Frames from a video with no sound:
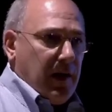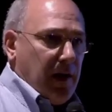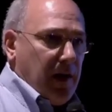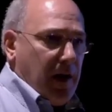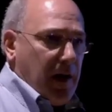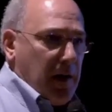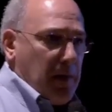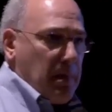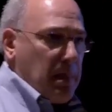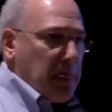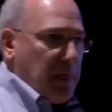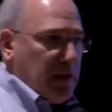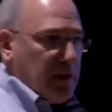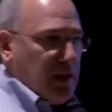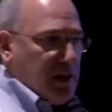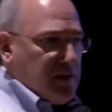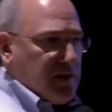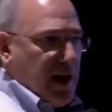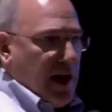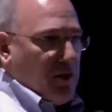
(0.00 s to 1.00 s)
Um,
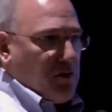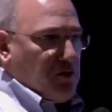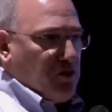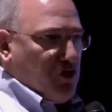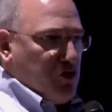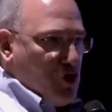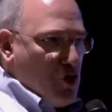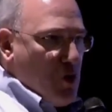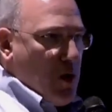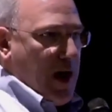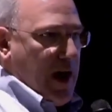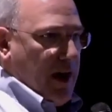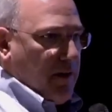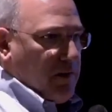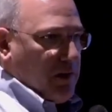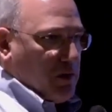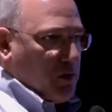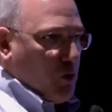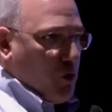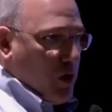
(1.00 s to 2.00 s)
the towns do
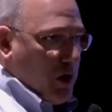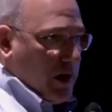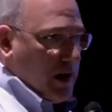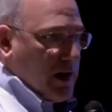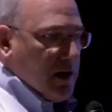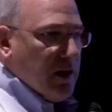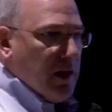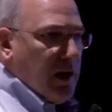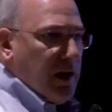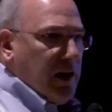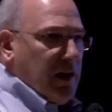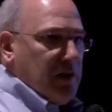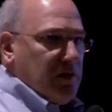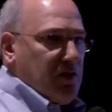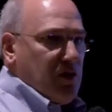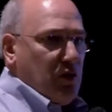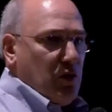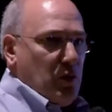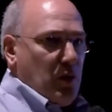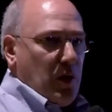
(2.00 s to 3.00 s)
have authority
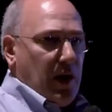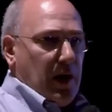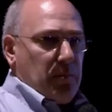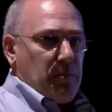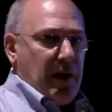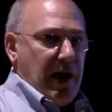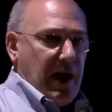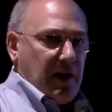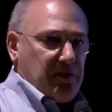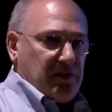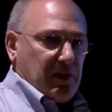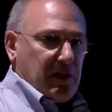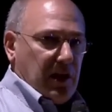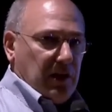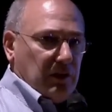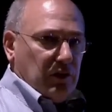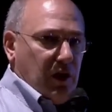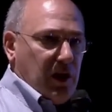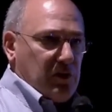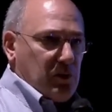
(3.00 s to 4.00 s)
to uh, pass the
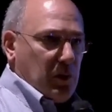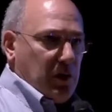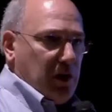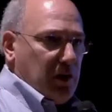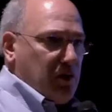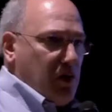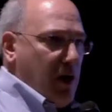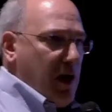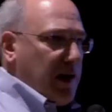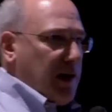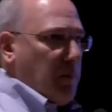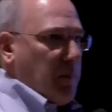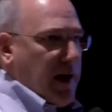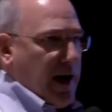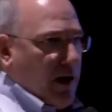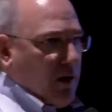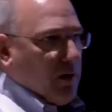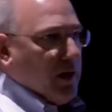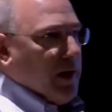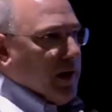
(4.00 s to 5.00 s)
kind of laws we're going to talk
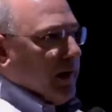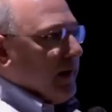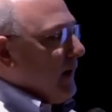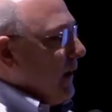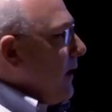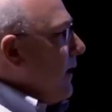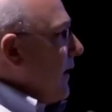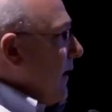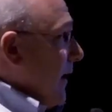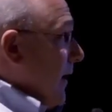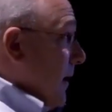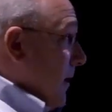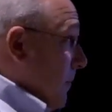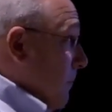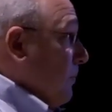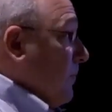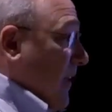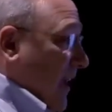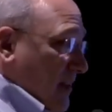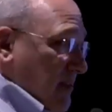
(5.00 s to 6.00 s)
about.
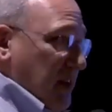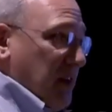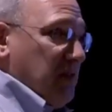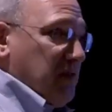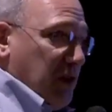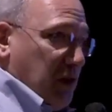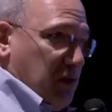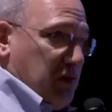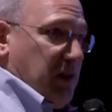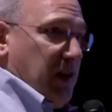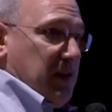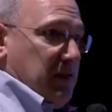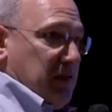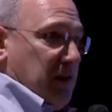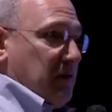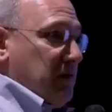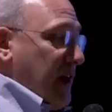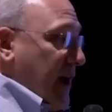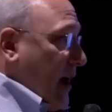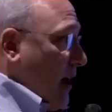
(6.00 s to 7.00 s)
Um, that's the
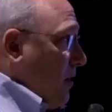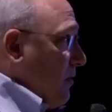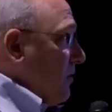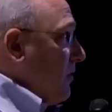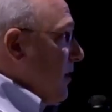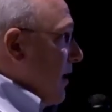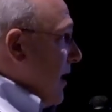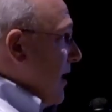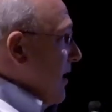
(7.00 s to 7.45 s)
Association of Towns.